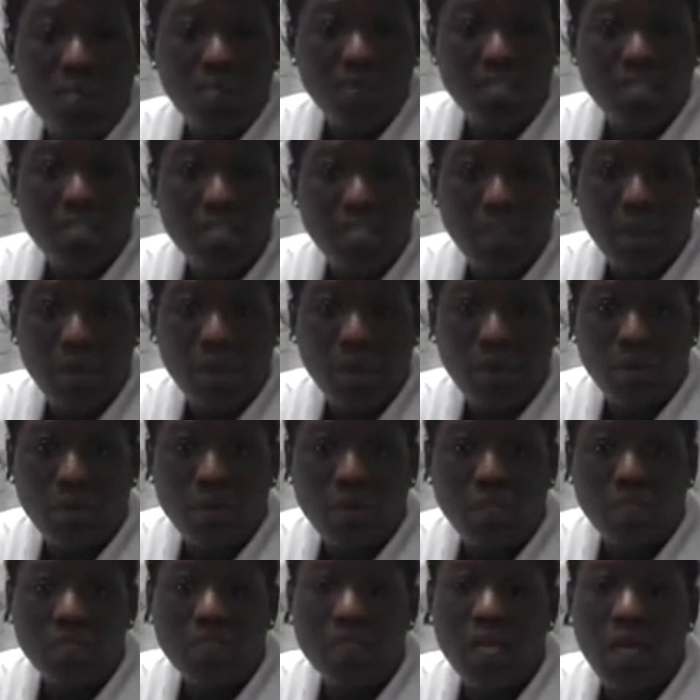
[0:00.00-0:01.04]
material.
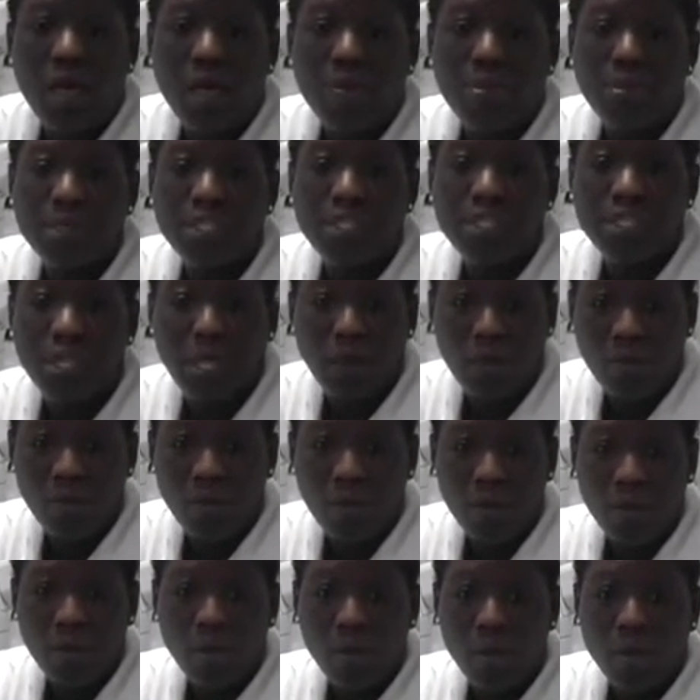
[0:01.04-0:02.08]
Now, type
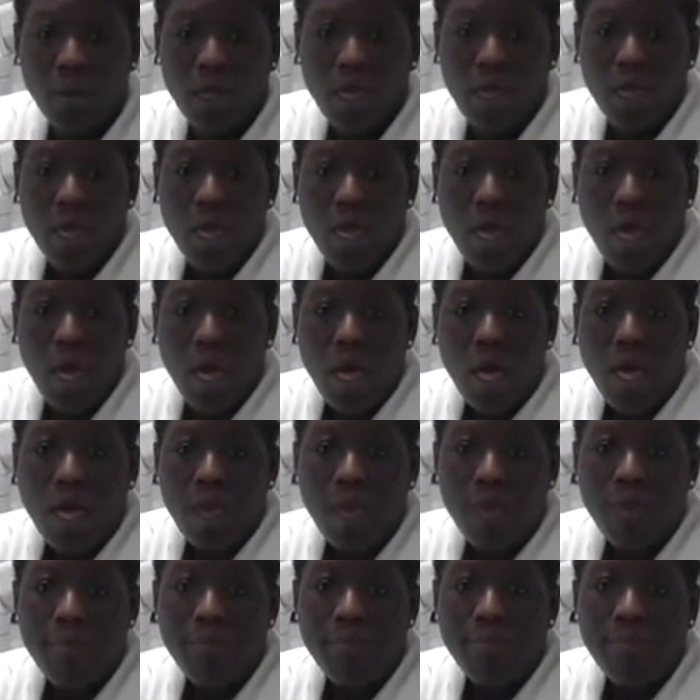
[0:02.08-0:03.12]
material,
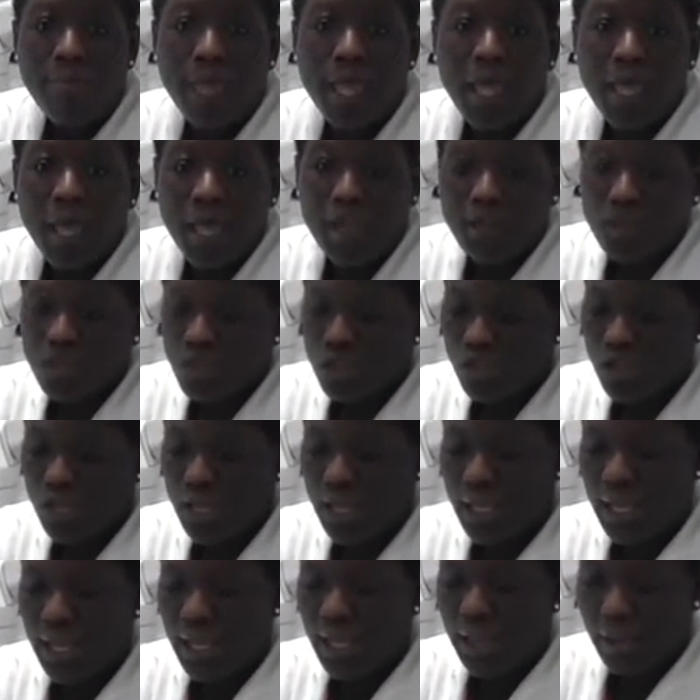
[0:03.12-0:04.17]
and
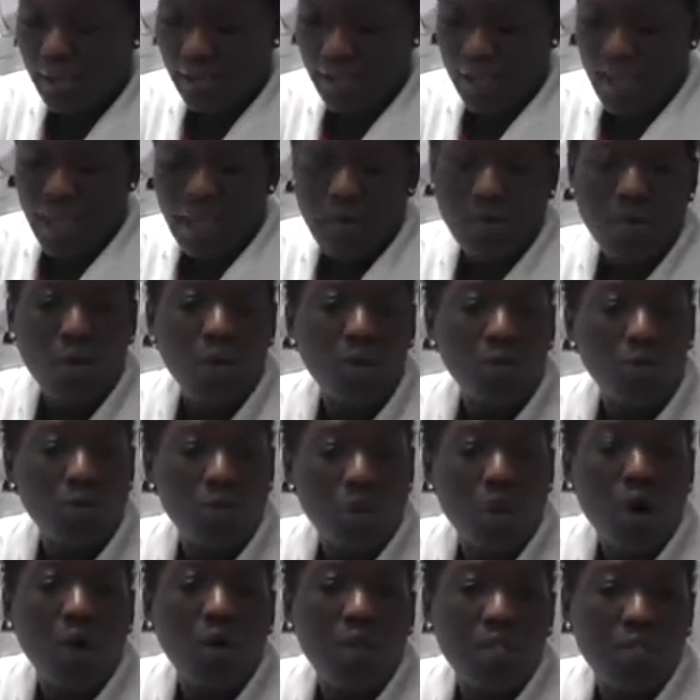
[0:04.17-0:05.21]
usually they're called
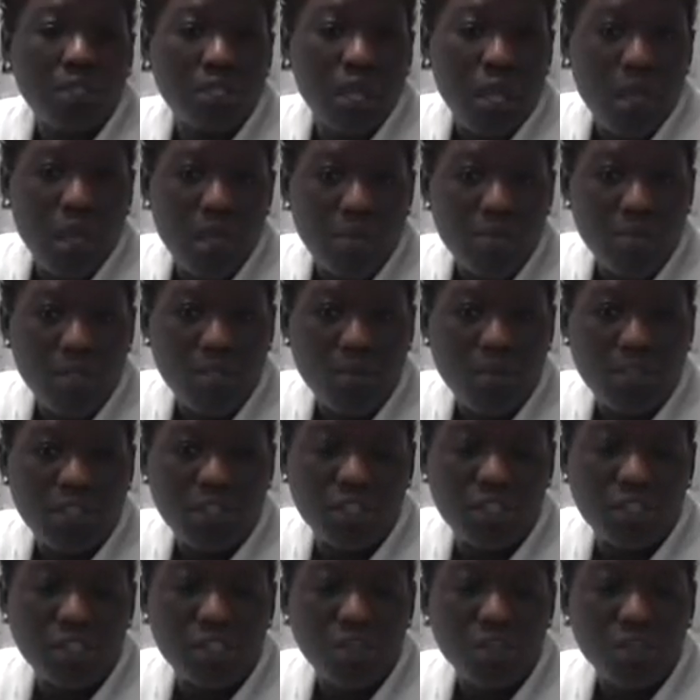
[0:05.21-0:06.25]
holotypes,
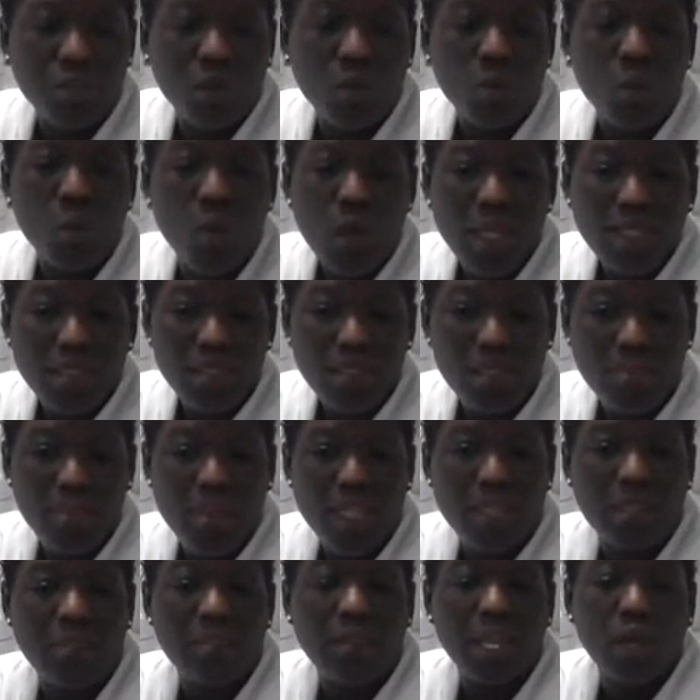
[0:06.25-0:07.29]
which is usually one
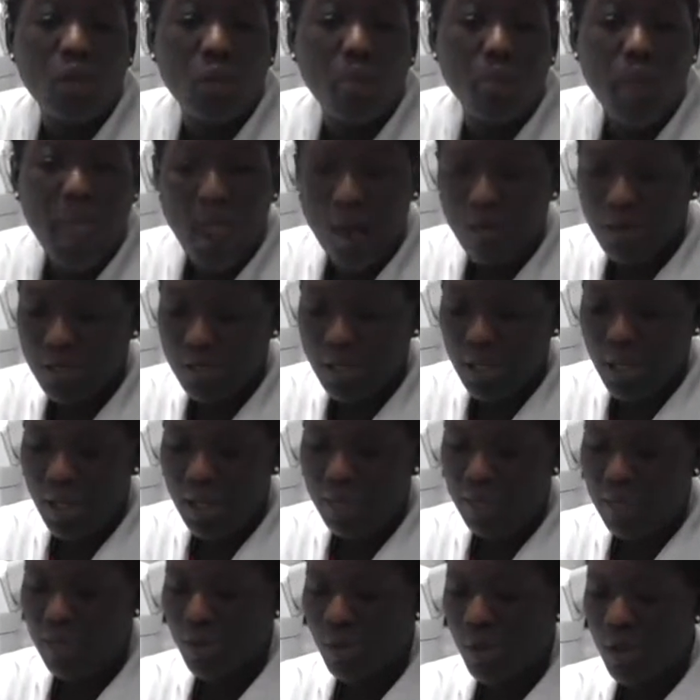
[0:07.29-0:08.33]
specimen, or
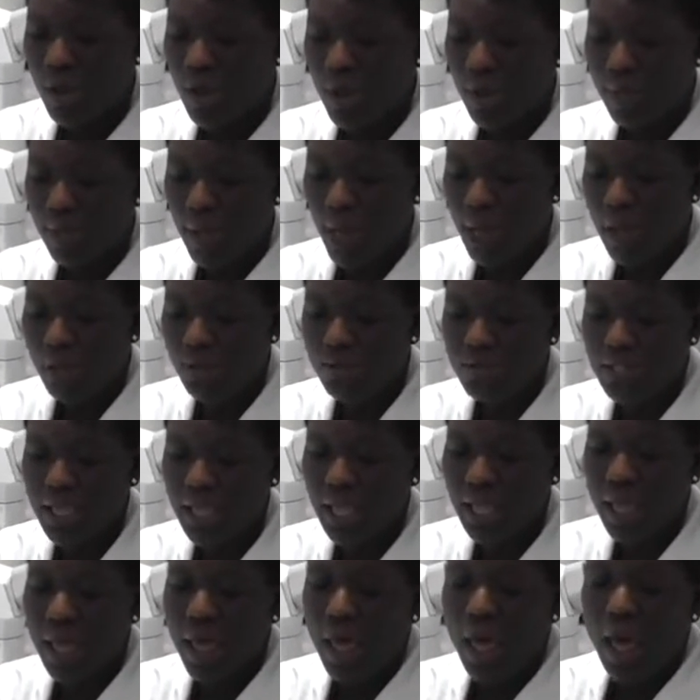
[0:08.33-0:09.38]
paratypes. So what I'm
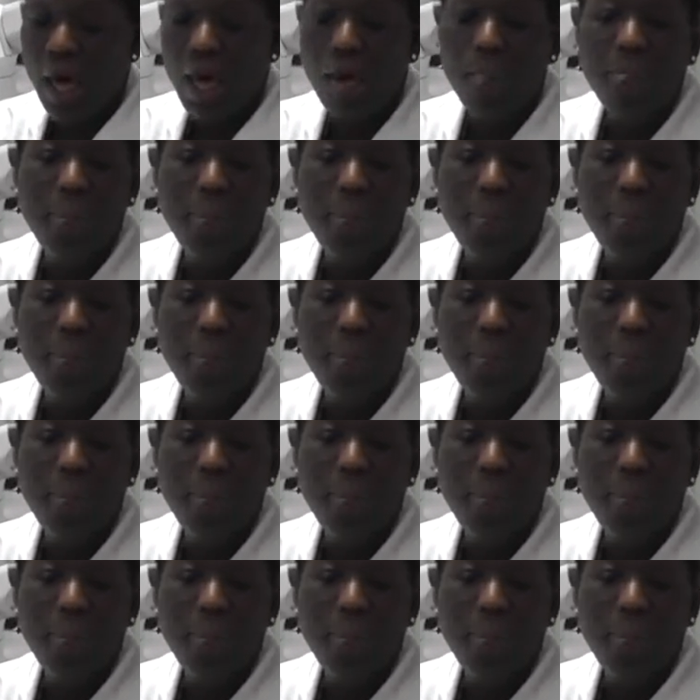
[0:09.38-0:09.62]
holding are